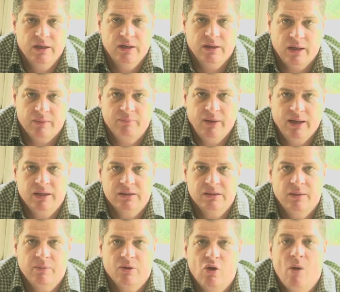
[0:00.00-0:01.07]
that makes
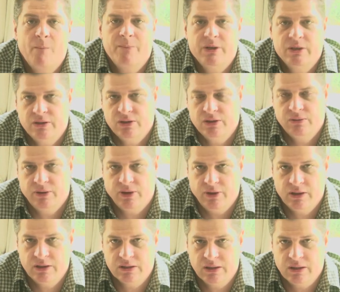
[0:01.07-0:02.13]
them competent to be
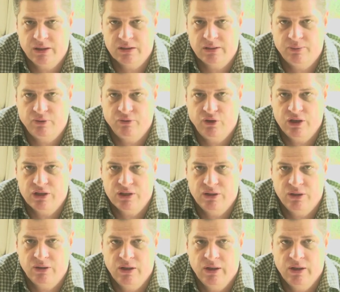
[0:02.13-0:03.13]
registered as a professional.